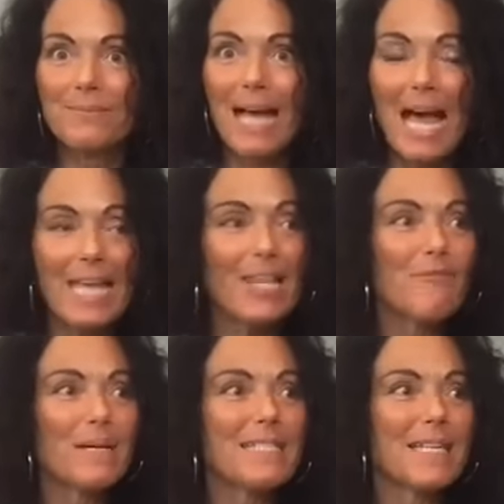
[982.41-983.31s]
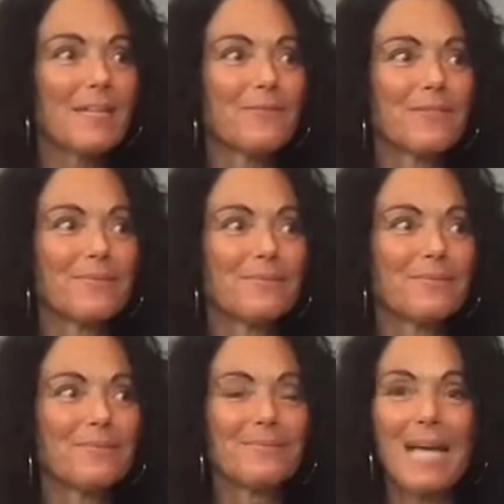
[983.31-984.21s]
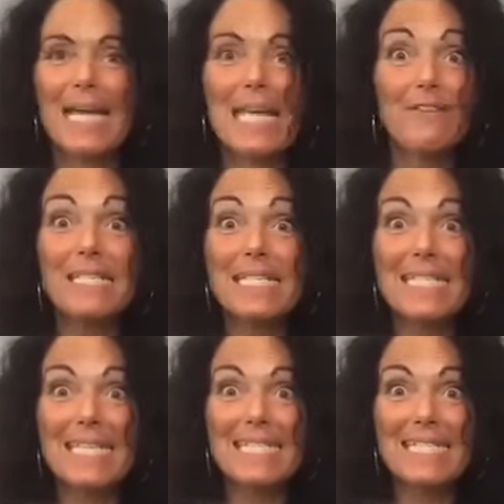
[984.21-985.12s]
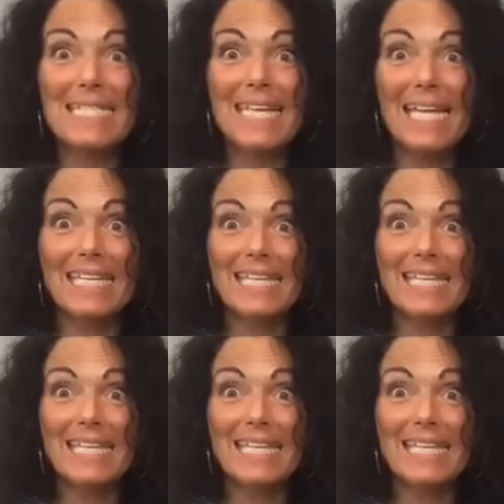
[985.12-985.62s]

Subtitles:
I love myself. I never need to get sick again,